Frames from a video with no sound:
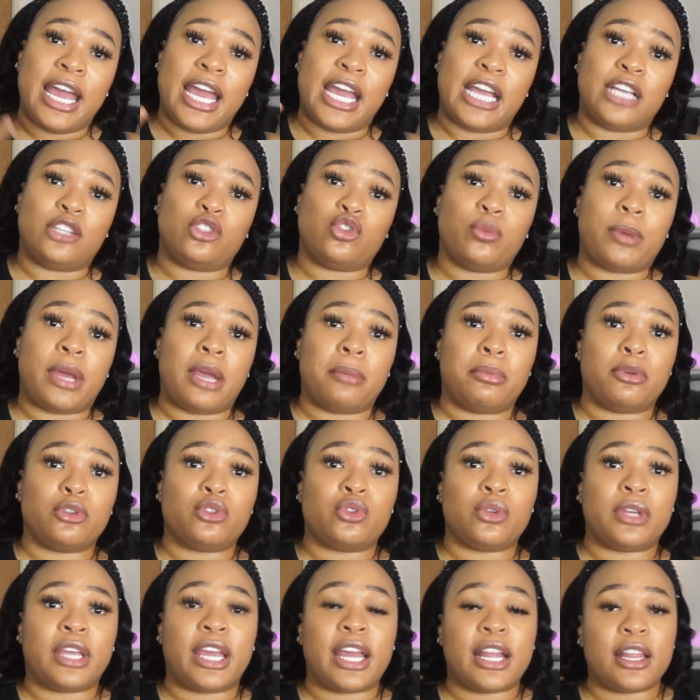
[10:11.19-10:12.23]
is to be able
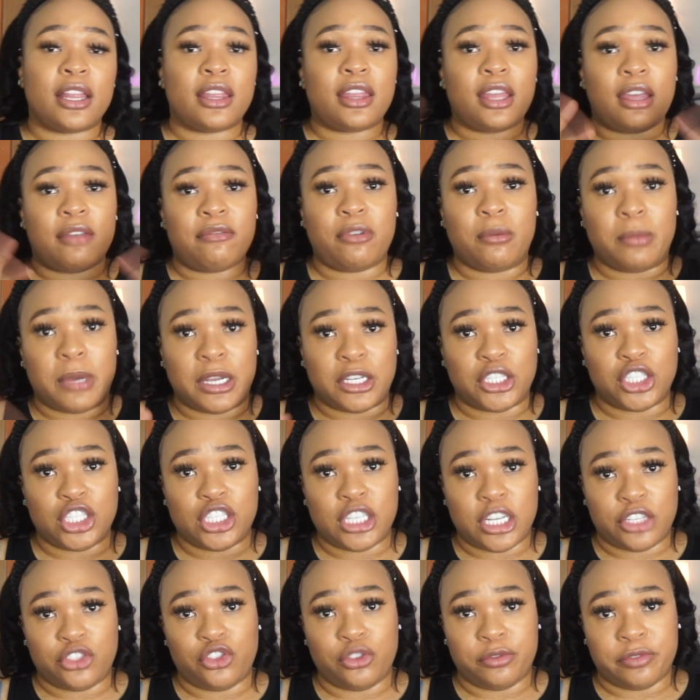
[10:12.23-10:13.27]
to gather the information
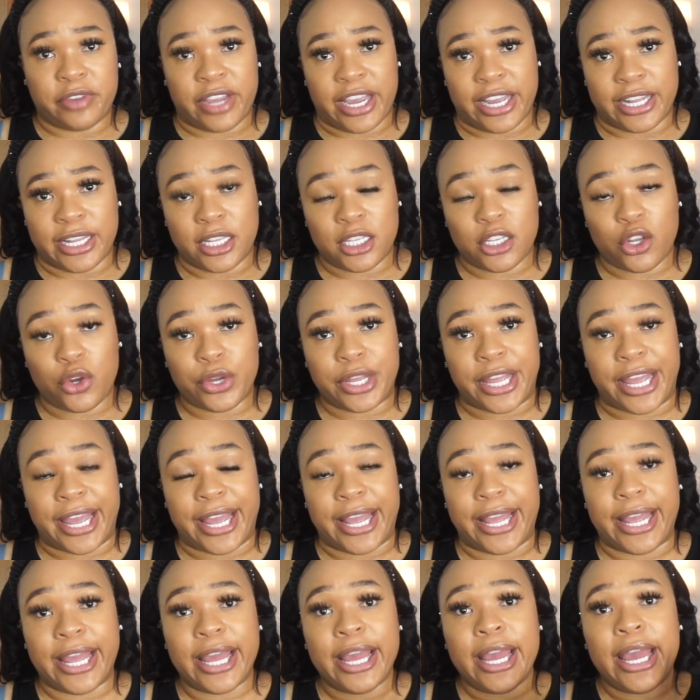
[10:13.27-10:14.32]
that you've gathered,
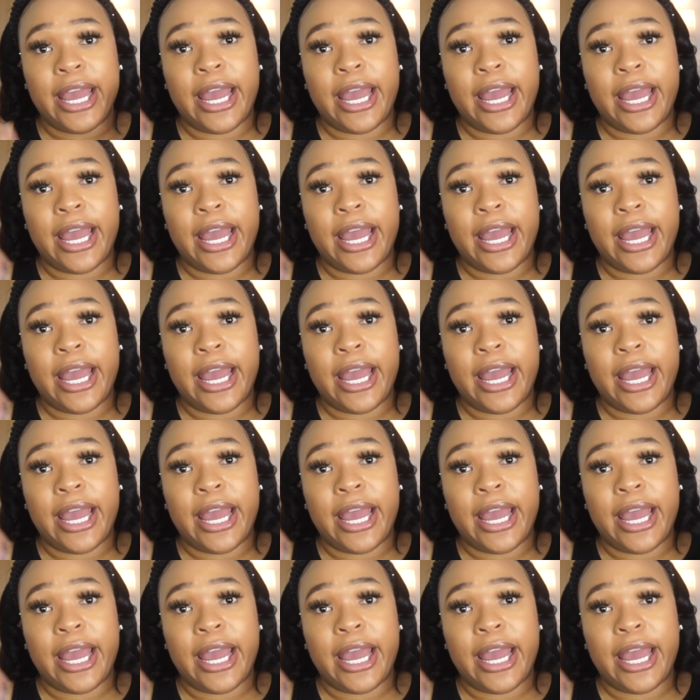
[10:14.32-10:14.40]
okay,